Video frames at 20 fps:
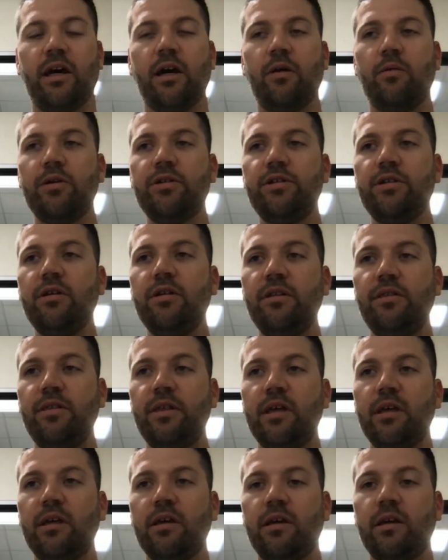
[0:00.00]
I want you to
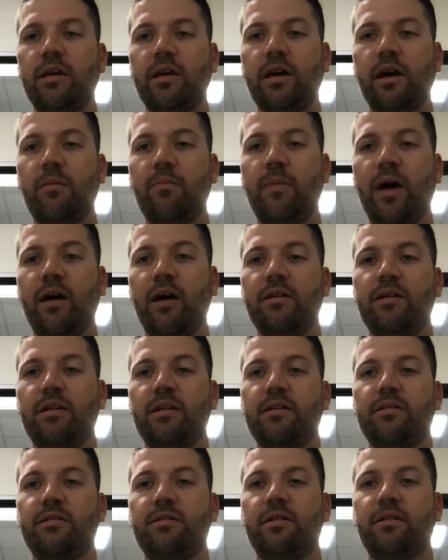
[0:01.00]
think about
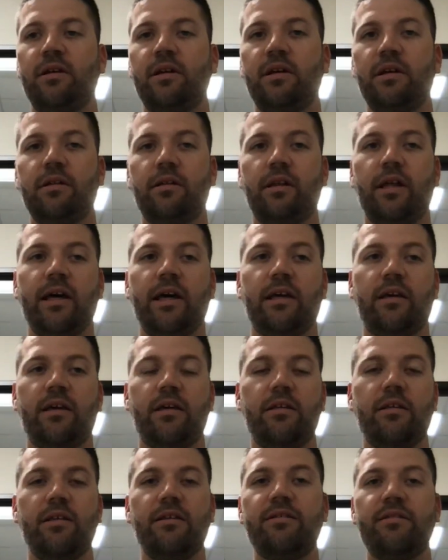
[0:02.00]
this
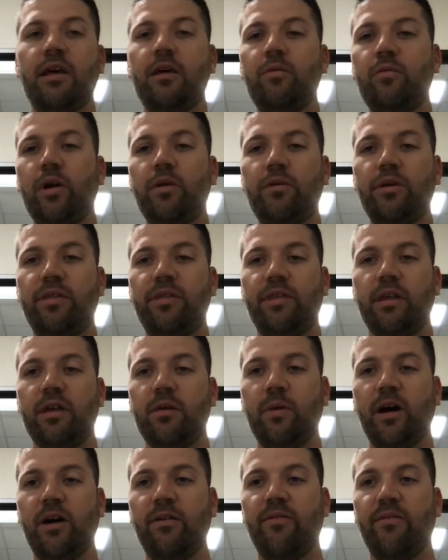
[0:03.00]
like the same way we think
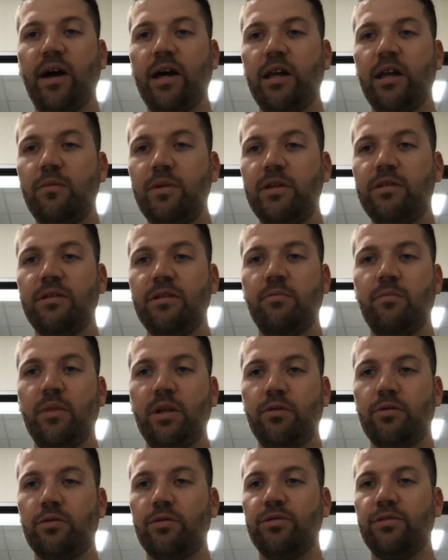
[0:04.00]
about vitamins and
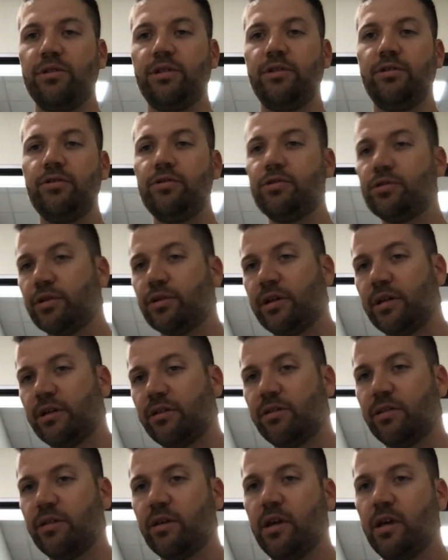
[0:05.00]
minerals and
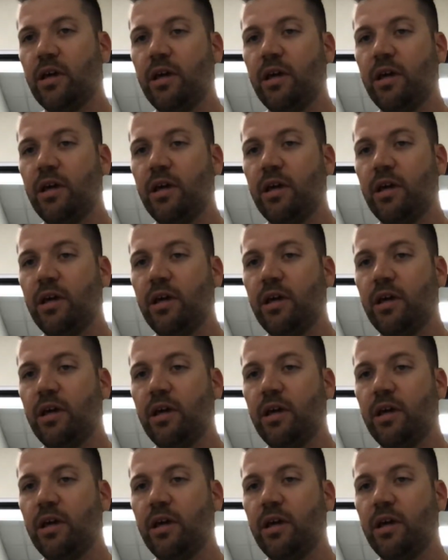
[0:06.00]
nutrients,